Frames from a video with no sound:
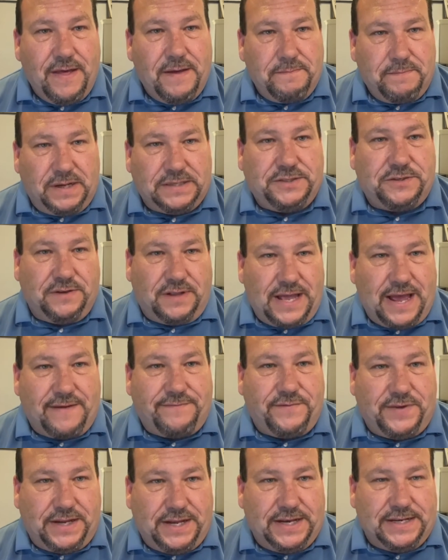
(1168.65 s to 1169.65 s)
but you'll
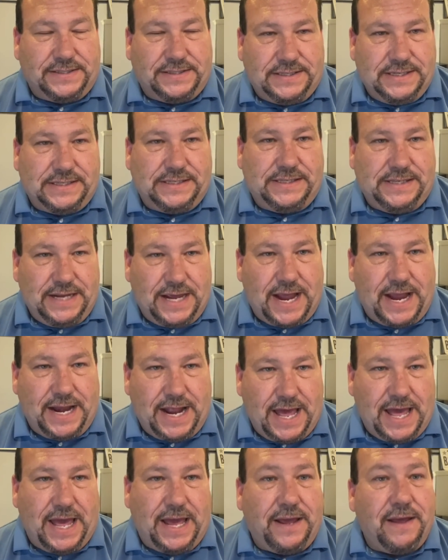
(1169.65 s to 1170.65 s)
have to get a
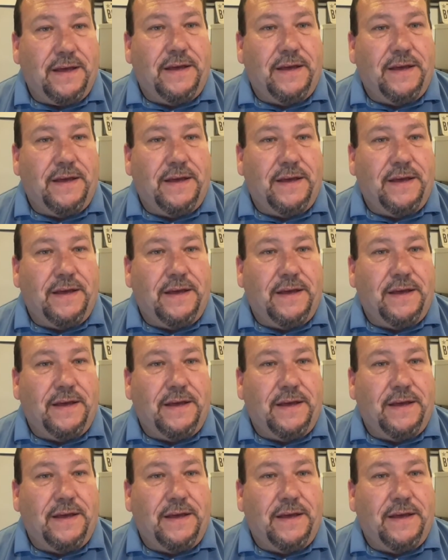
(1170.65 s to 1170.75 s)
68A.